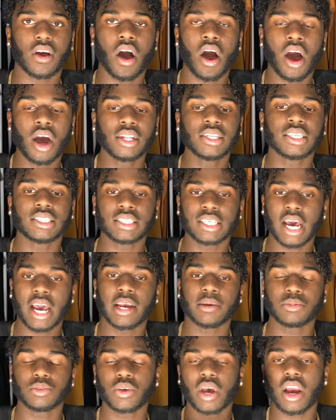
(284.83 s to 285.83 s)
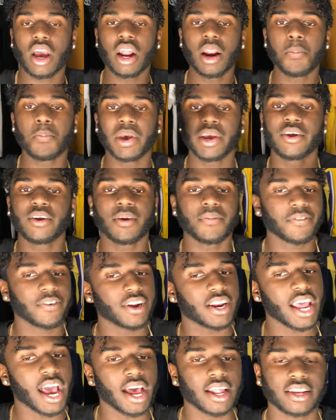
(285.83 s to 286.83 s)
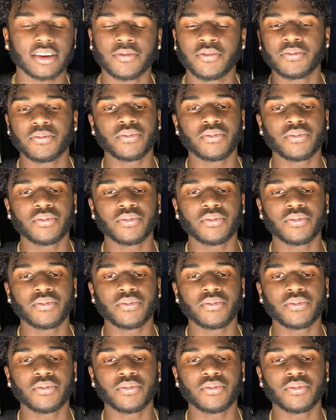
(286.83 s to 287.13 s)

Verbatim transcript: all the time, so I gotta big her up for that.